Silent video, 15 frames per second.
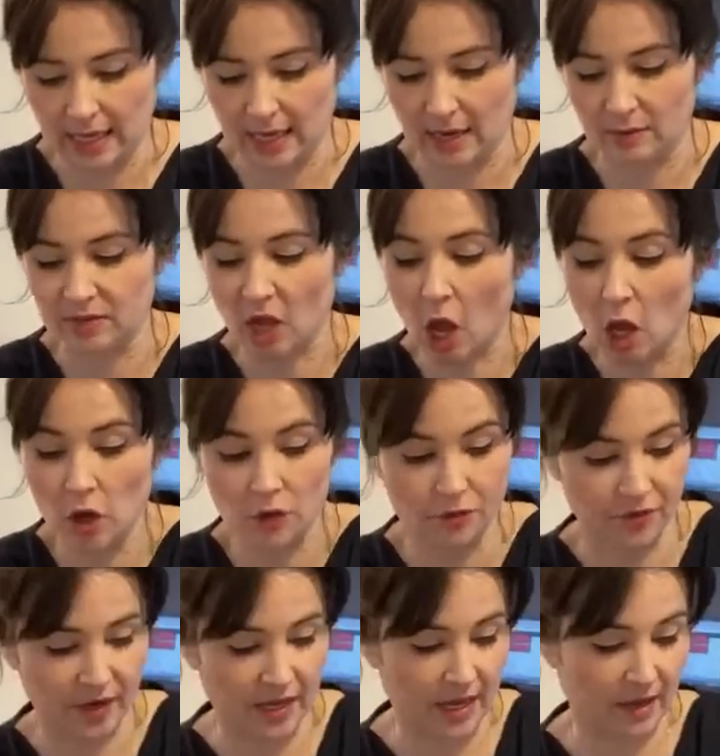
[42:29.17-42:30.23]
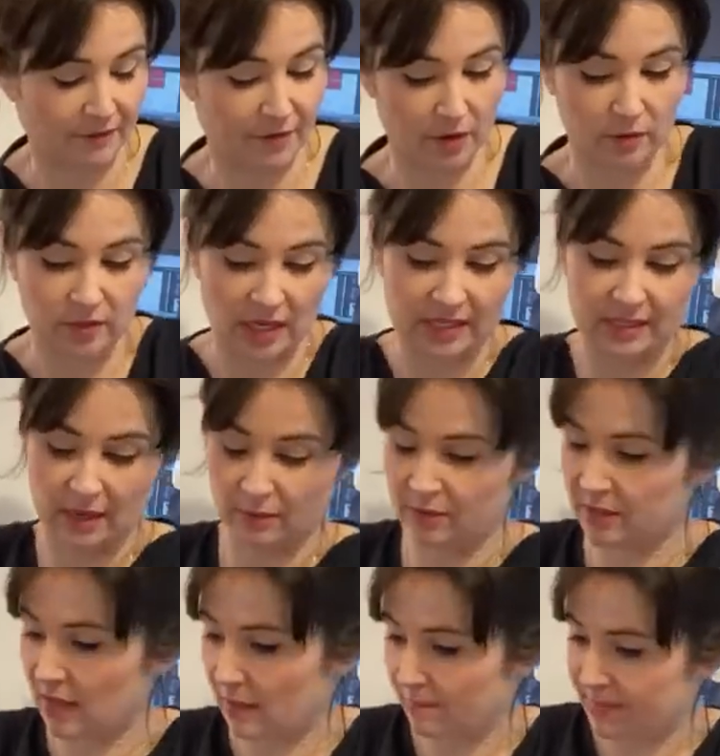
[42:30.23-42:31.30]
I was over. I was. I, I
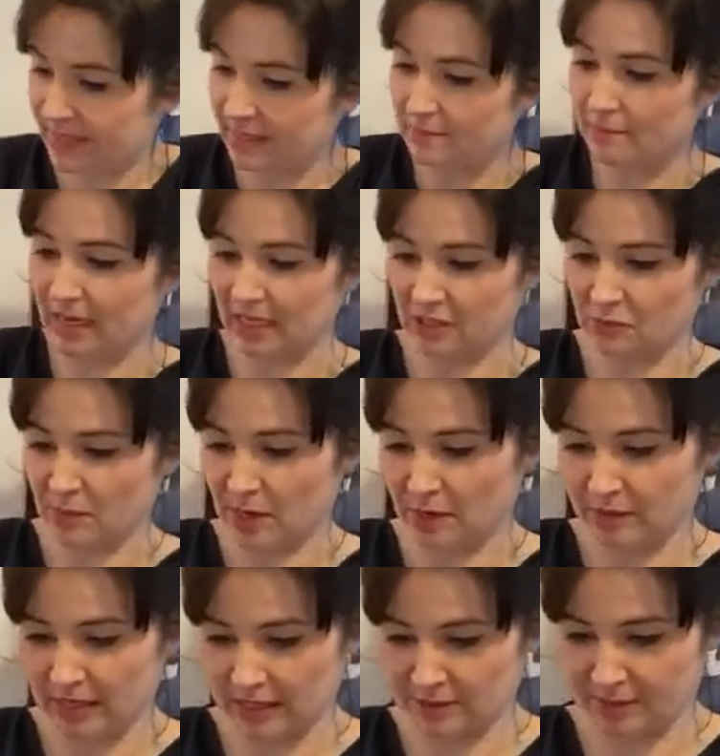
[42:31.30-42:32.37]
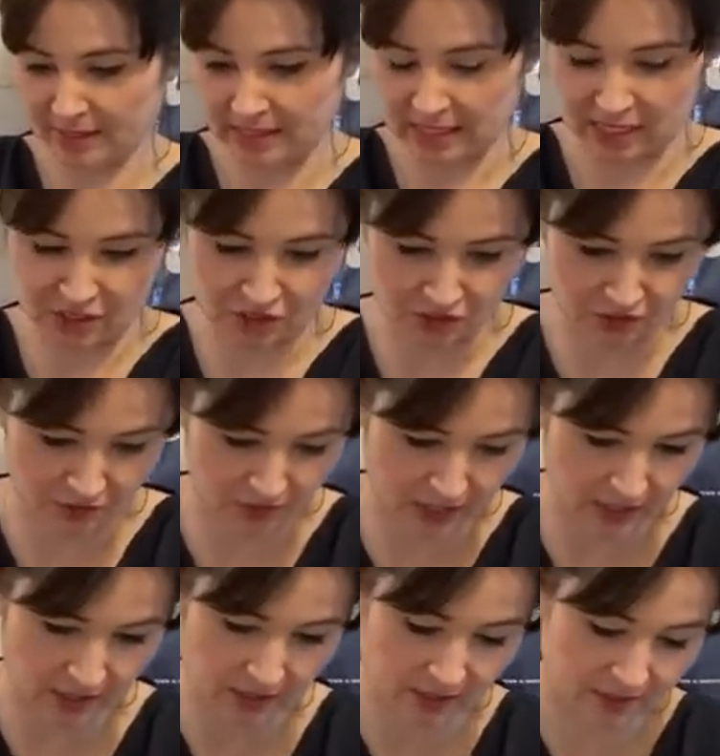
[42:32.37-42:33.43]
was. Didn't manage my own expectations on
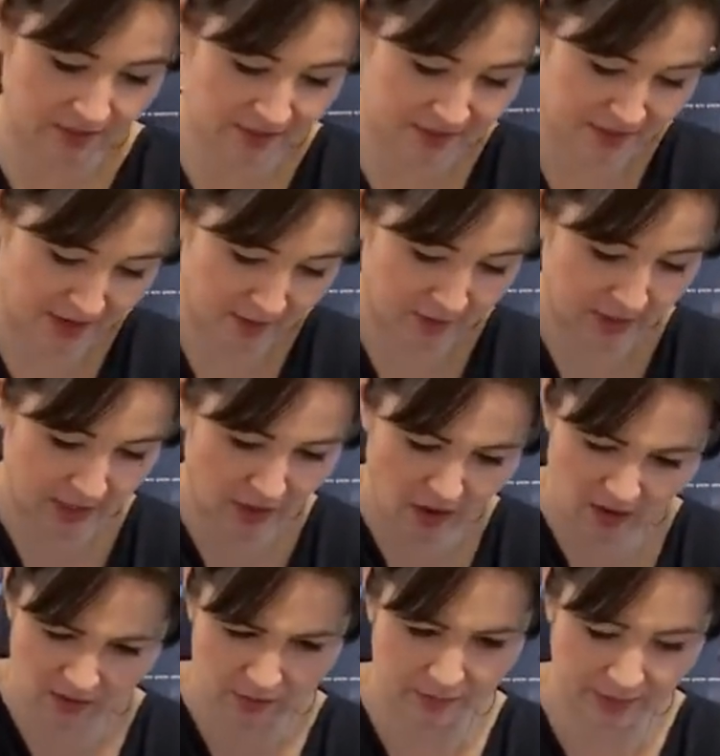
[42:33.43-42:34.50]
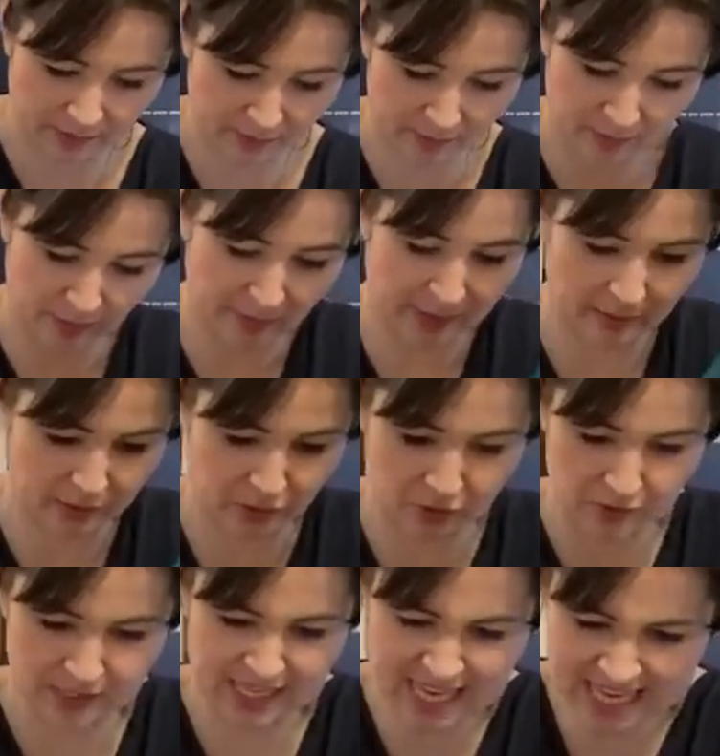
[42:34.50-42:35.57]
this. I was like, oh, we'll be able to do
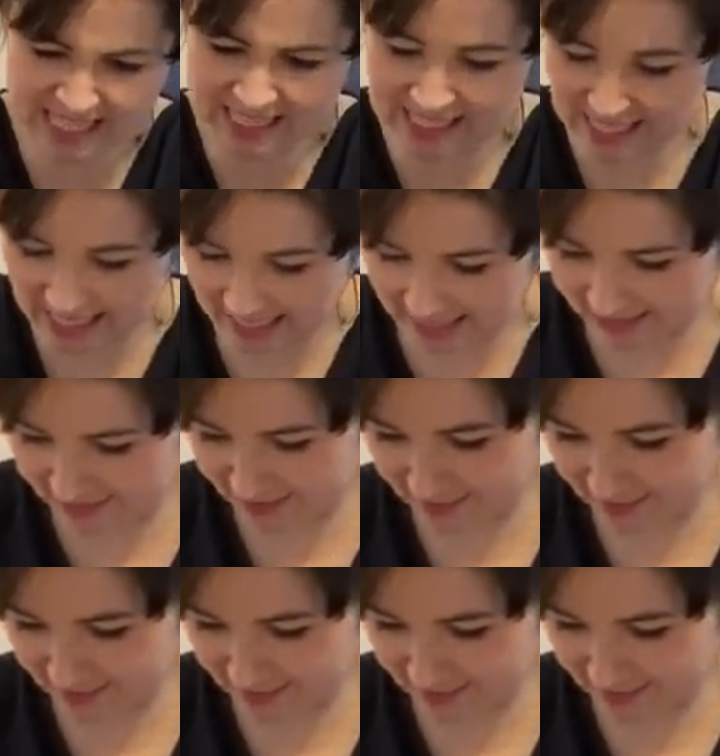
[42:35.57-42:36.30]
this easily.